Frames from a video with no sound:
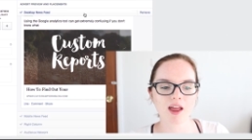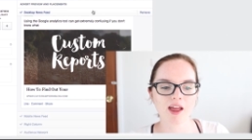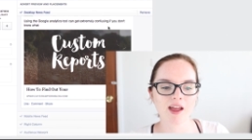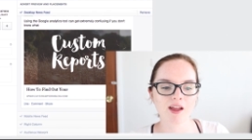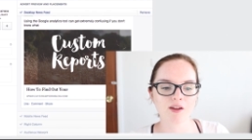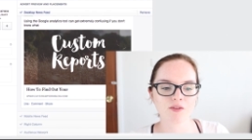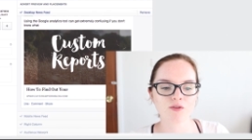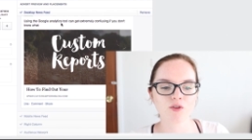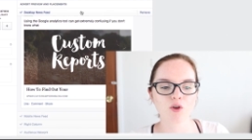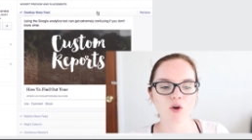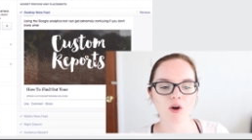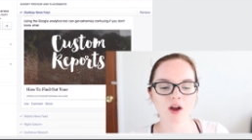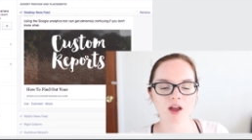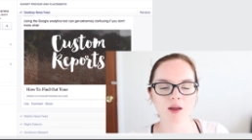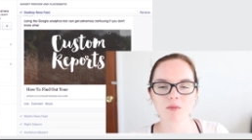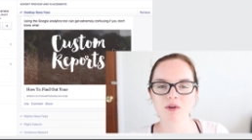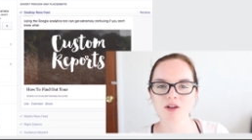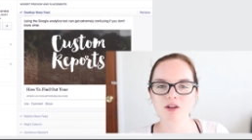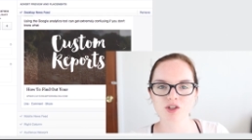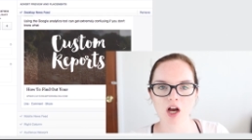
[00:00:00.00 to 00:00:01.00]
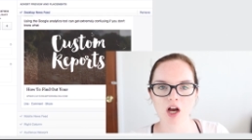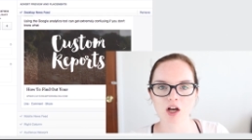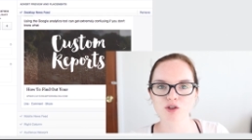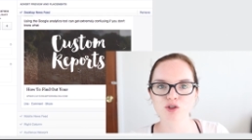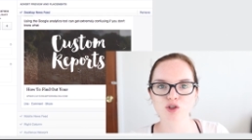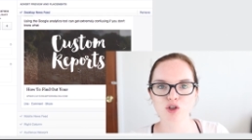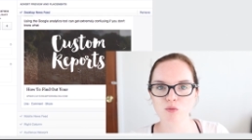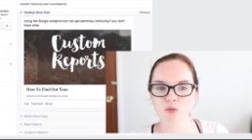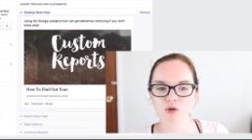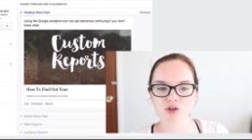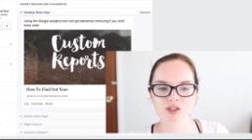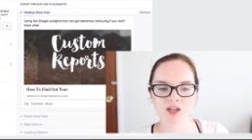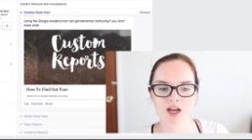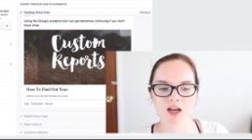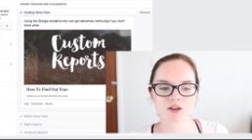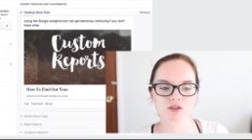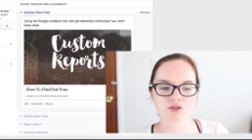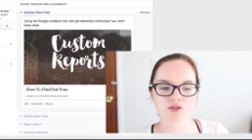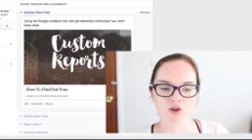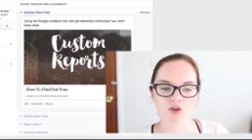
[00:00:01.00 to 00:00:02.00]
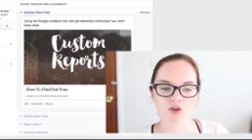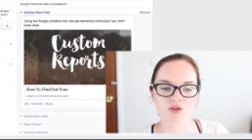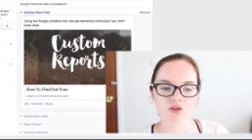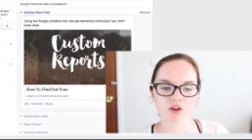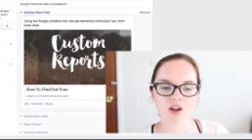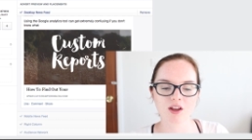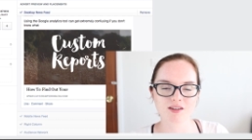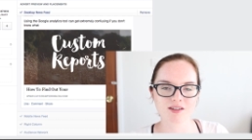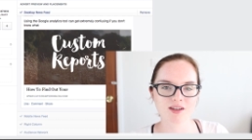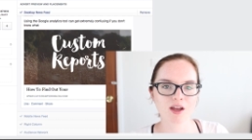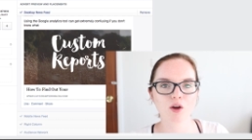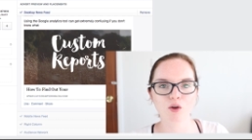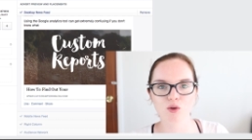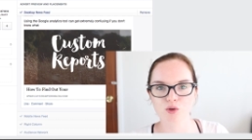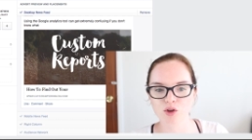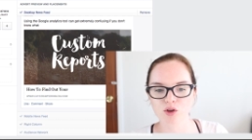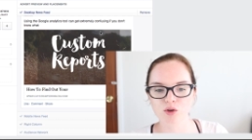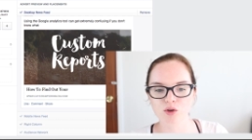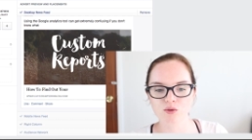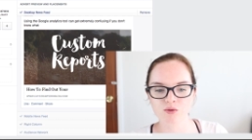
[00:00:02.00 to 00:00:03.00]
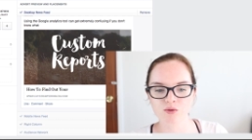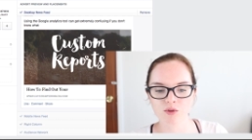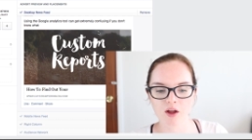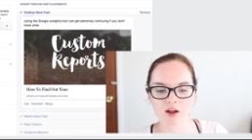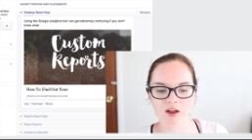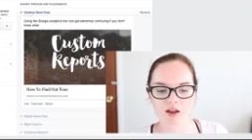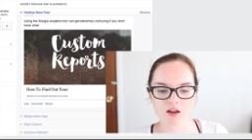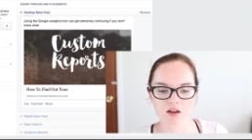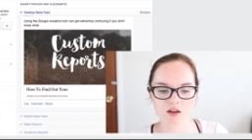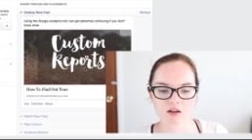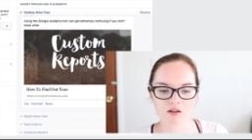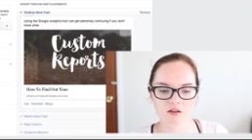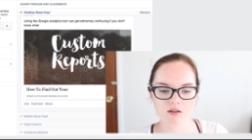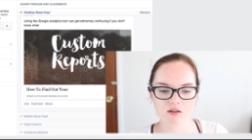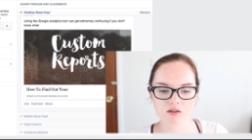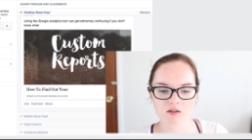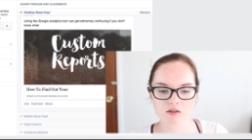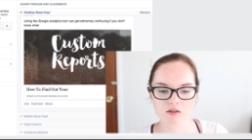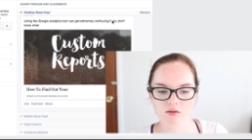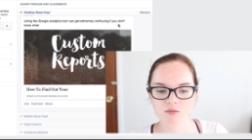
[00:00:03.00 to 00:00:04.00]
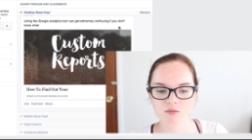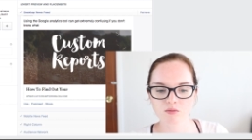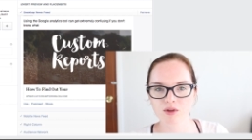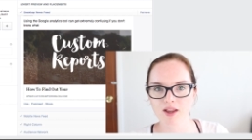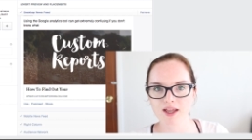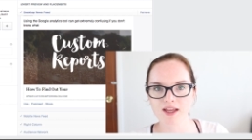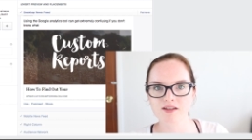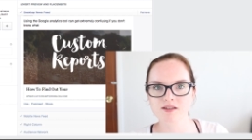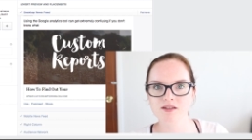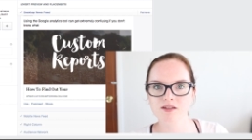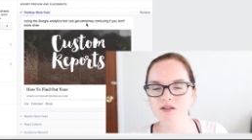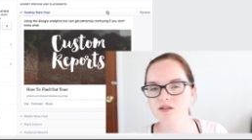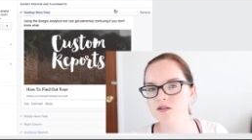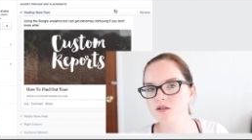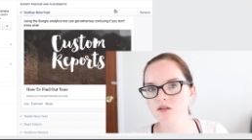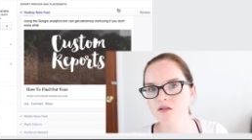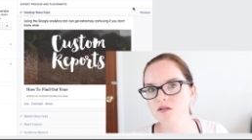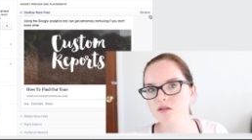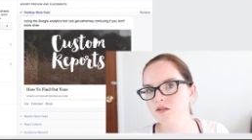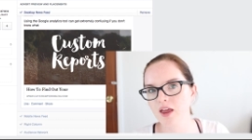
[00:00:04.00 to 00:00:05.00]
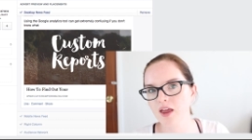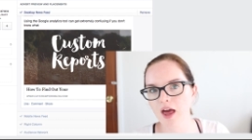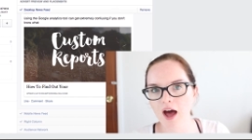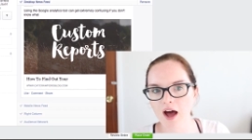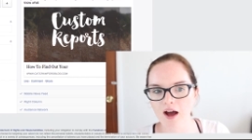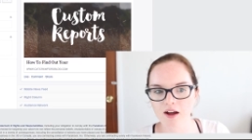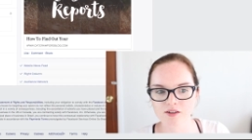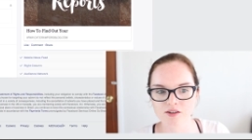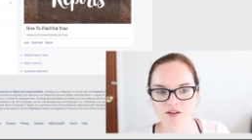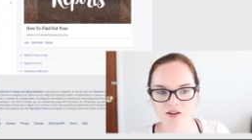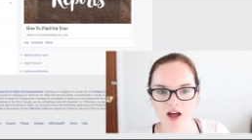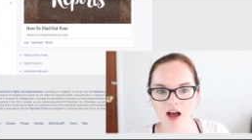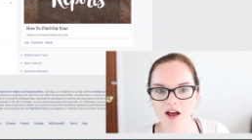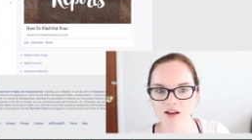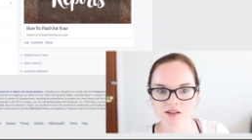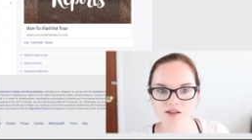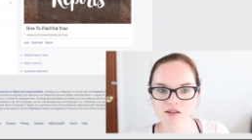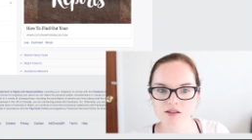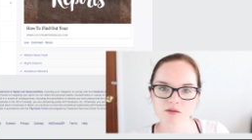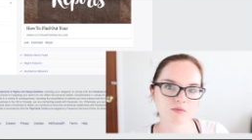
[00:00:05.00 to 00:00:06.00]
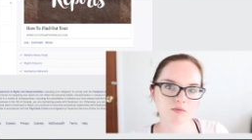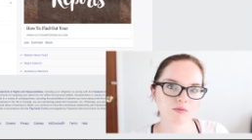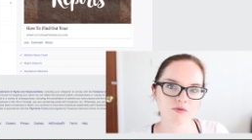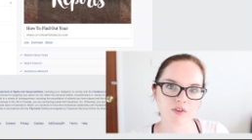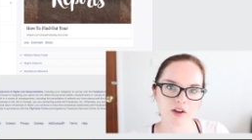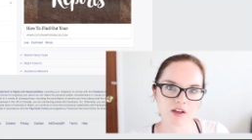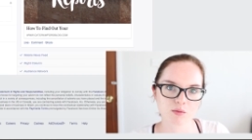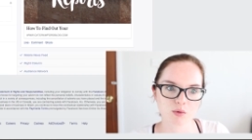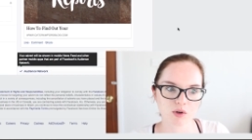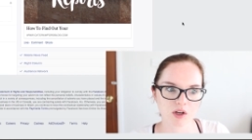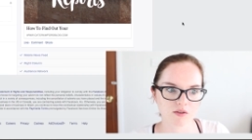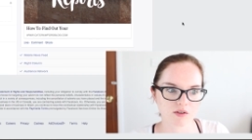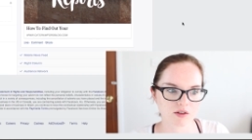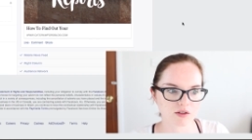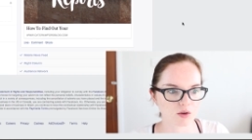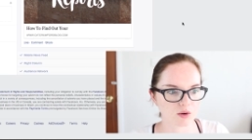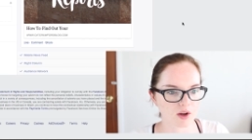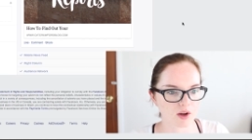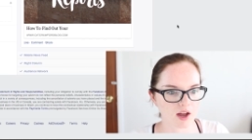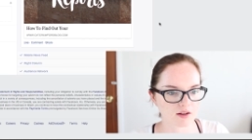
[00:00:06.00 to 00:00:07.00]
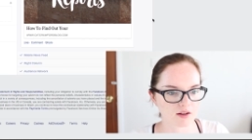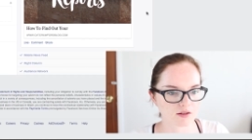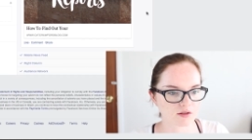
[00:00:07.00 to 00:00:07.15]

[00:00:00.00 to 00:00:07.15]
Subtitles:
if your image has too much text on until you've like placed the ad and asked Facebook if it's okay.